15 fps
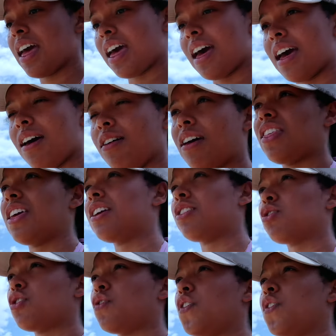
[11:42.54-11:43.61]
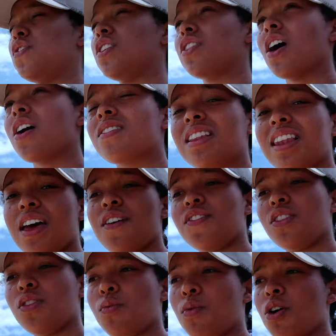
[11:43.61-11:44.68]
I think there's 50,000 left
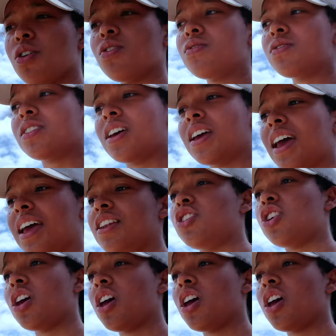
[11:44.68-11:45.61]
in the world, and